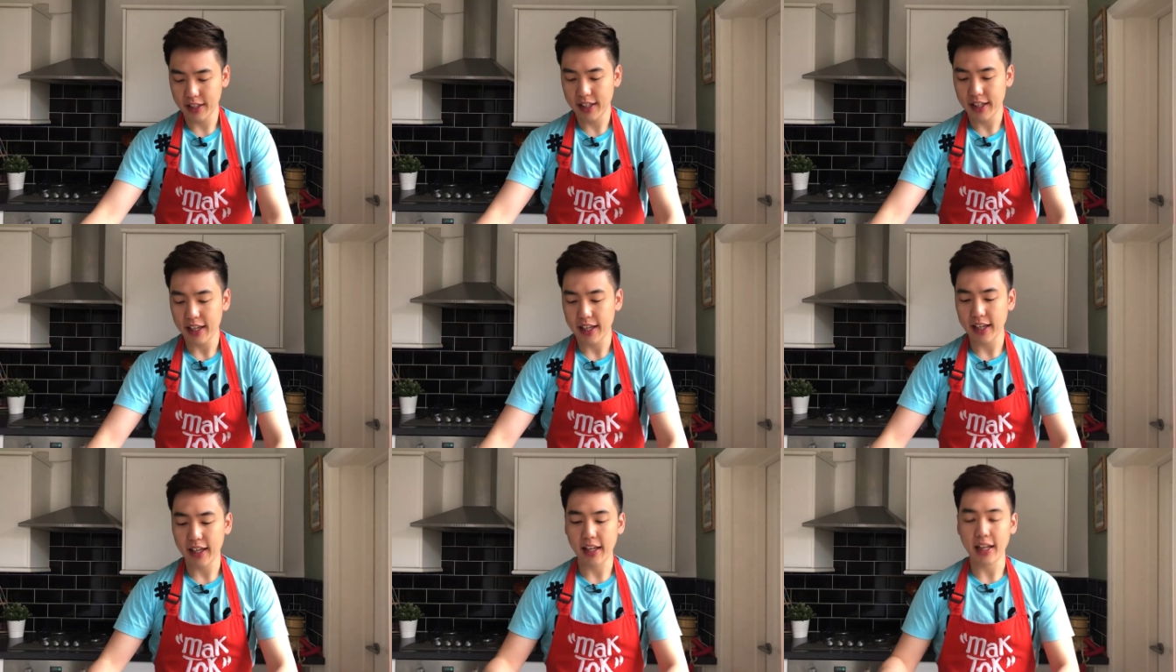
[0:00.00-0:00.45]

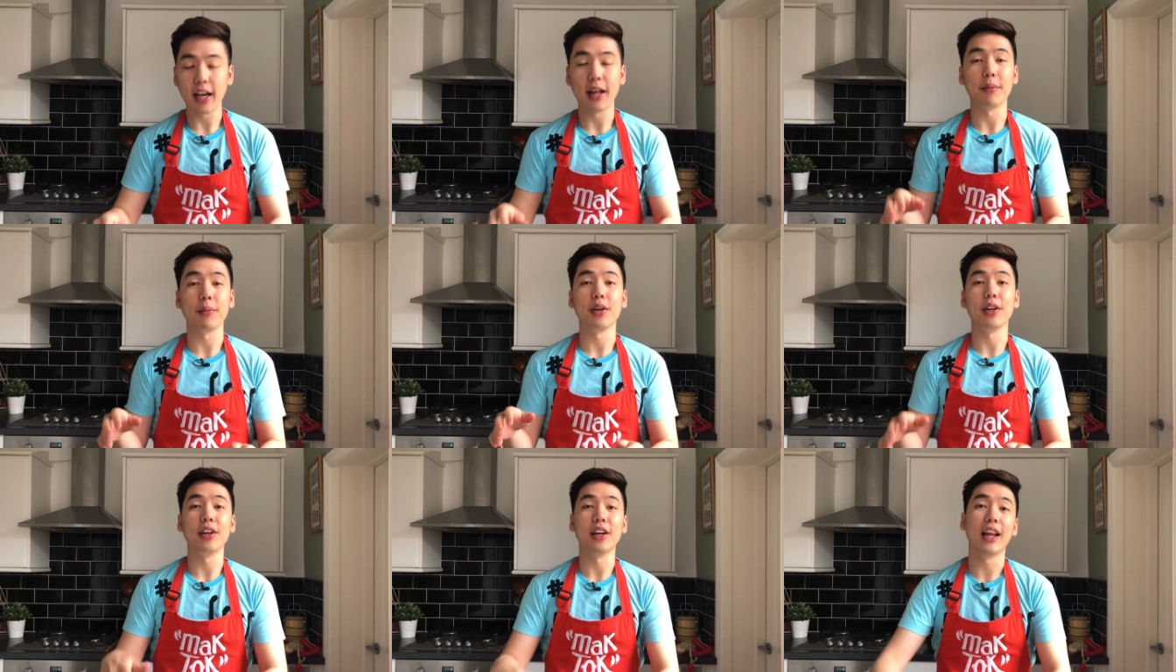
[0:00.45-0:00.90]
and I'm
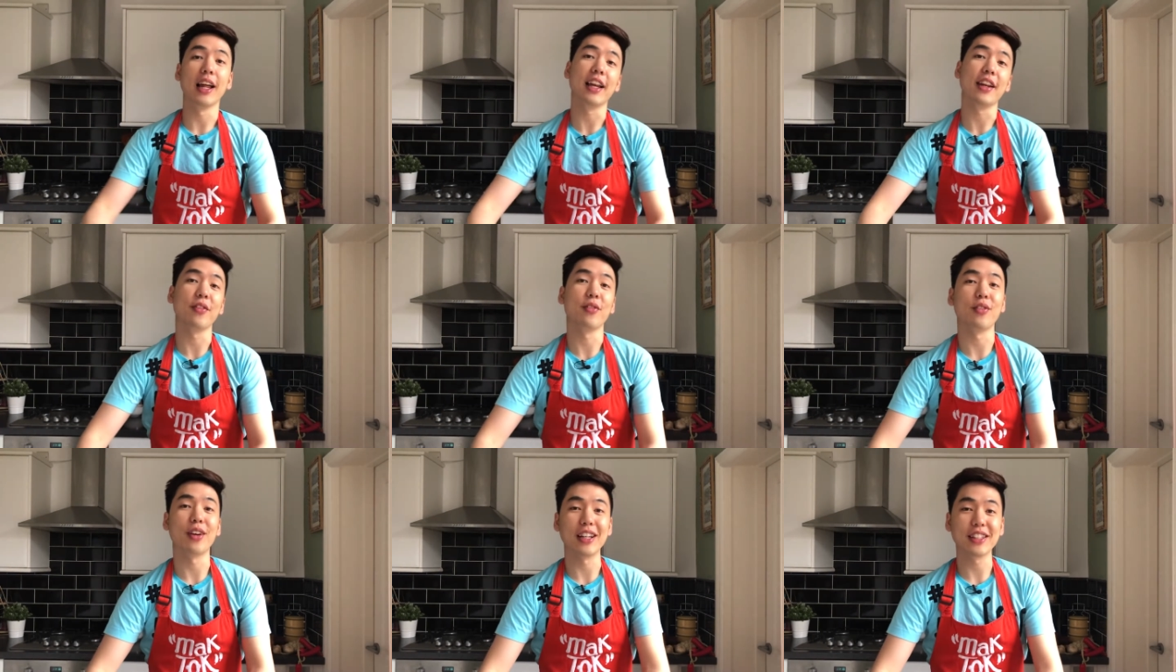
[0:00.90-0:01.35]
gonna let
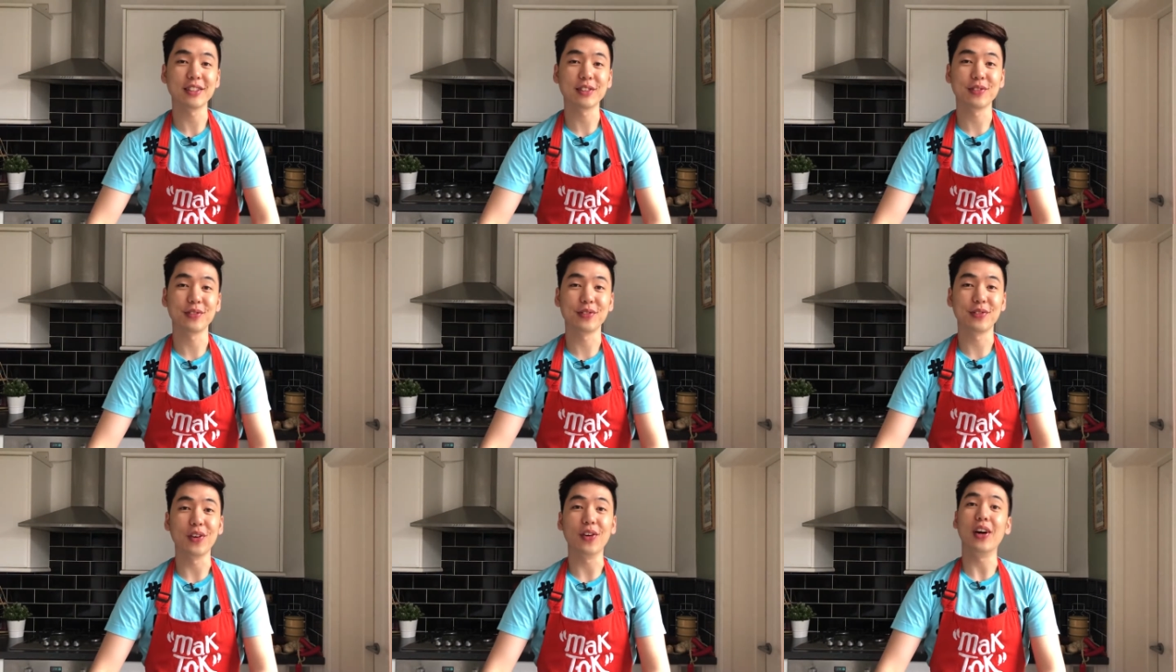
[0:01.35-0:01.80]
it rest
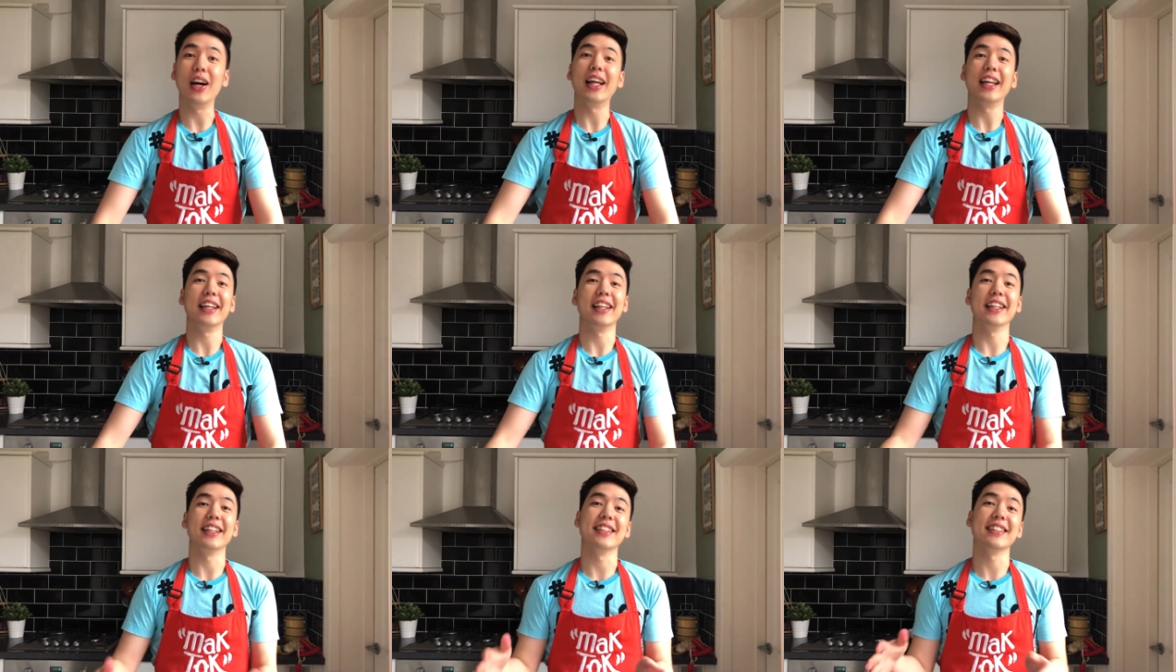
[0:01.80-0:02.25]
for at
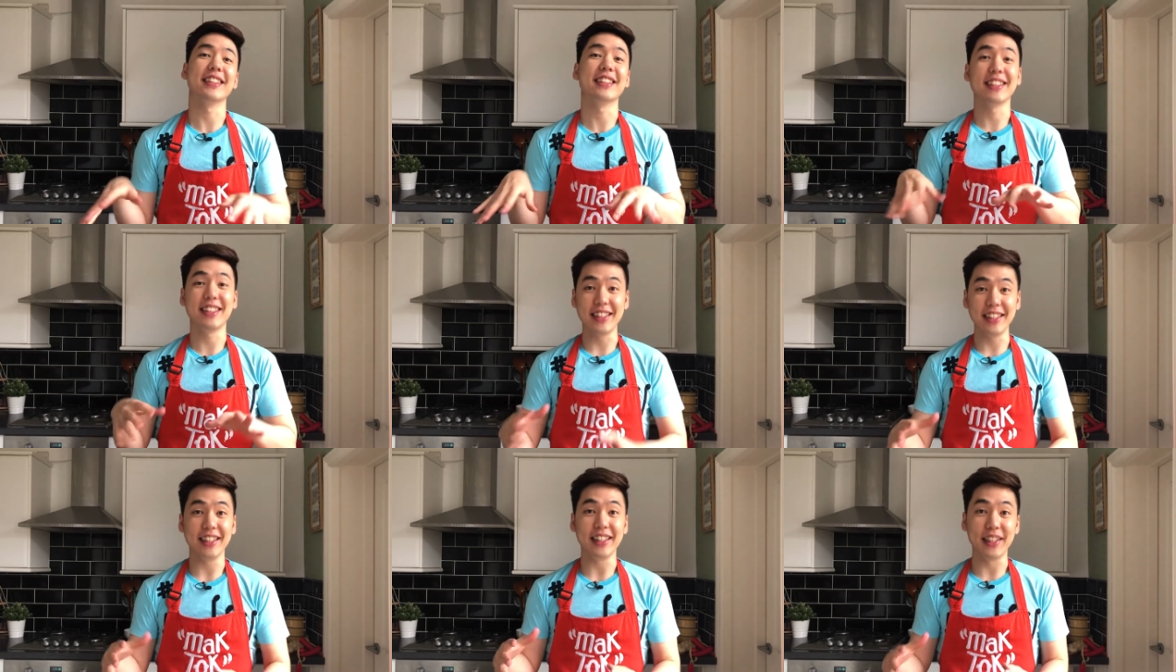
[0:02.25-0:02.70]
least
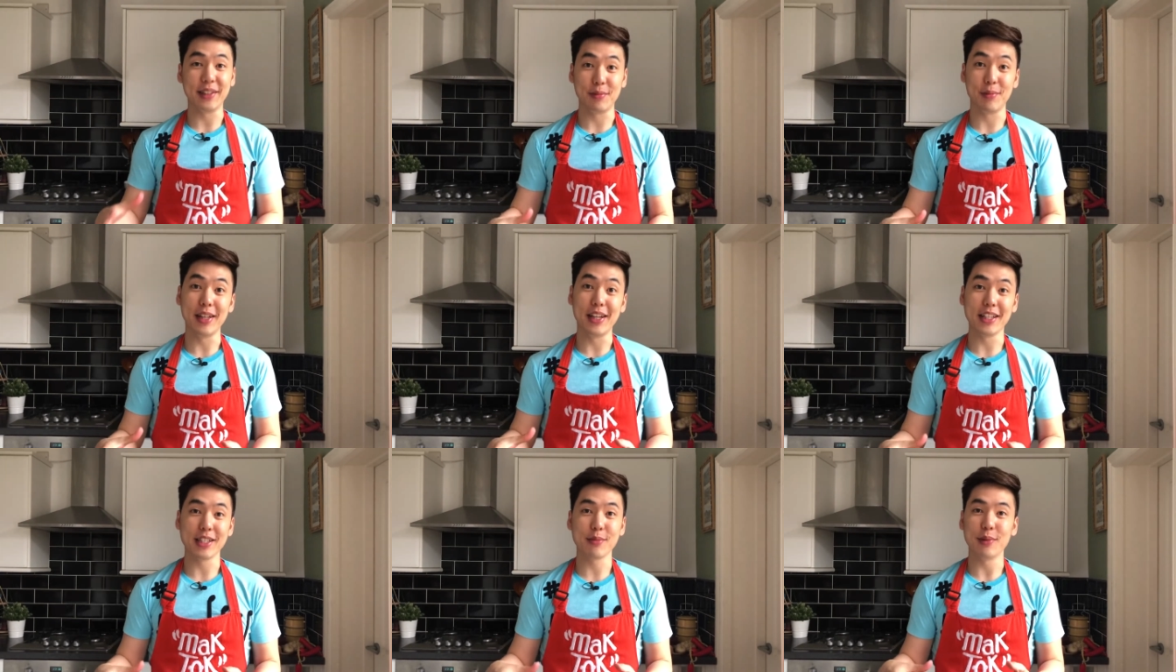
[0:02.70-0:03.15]
30
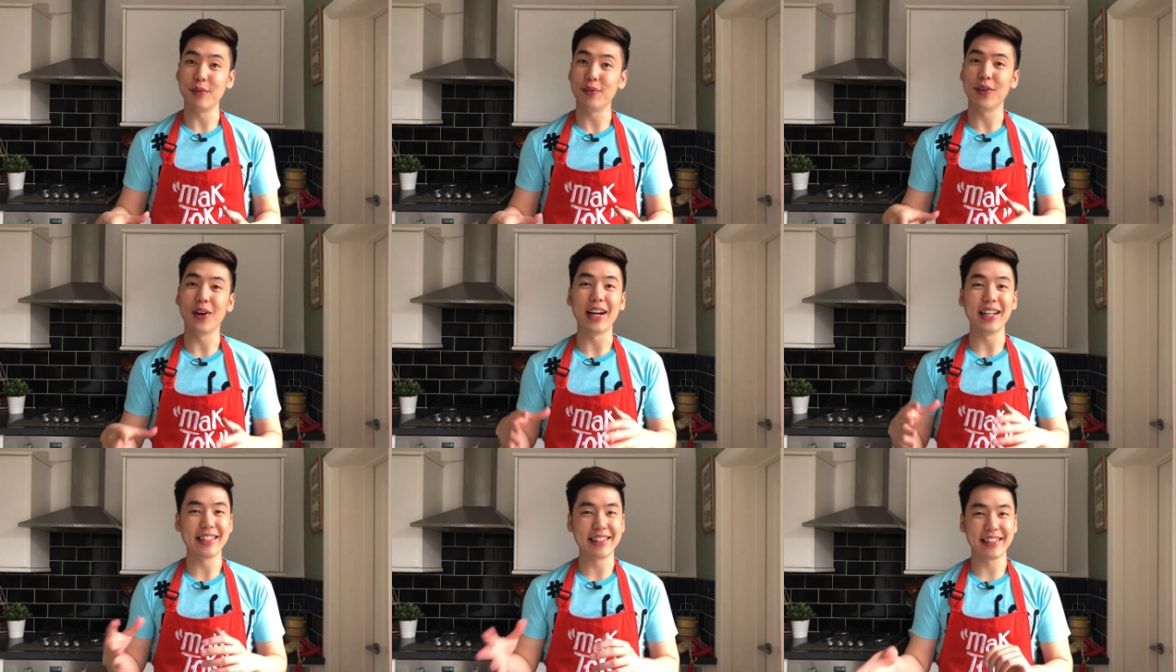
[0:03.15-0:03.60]
minutes
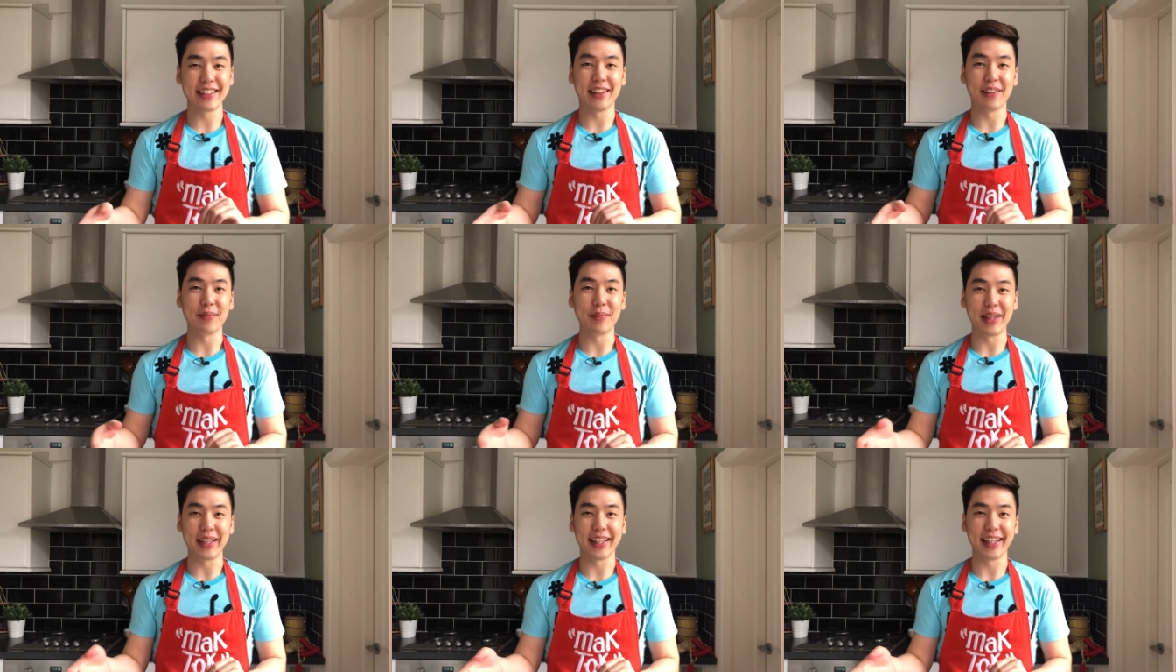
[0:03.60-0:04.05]
before I
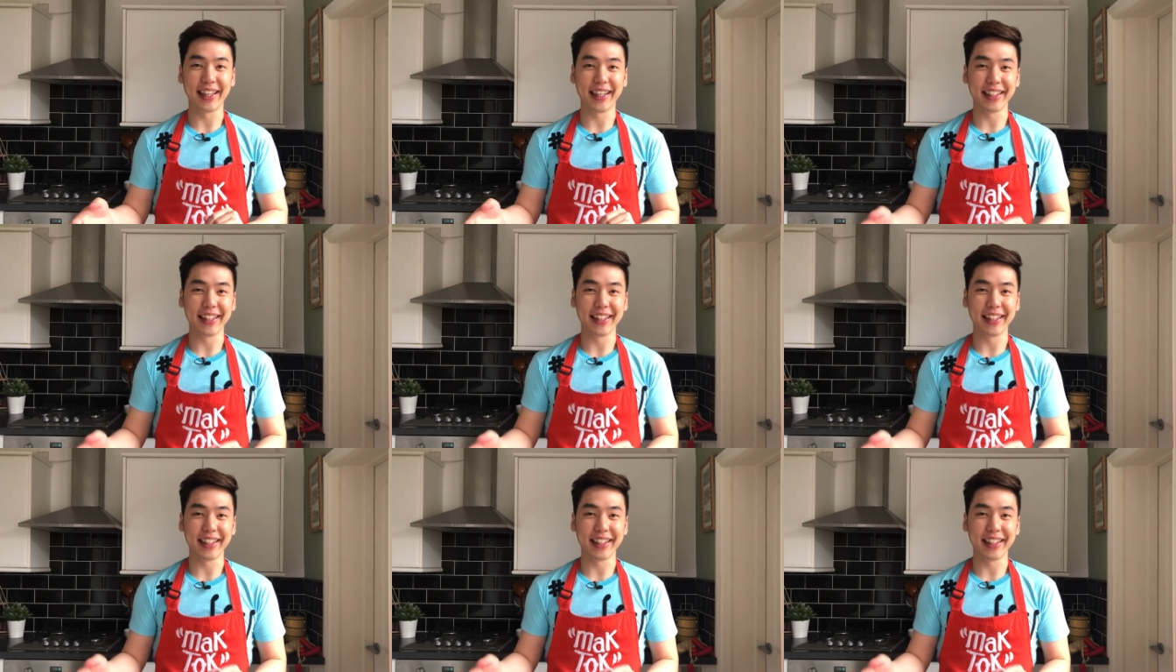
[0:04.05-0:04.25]
start making.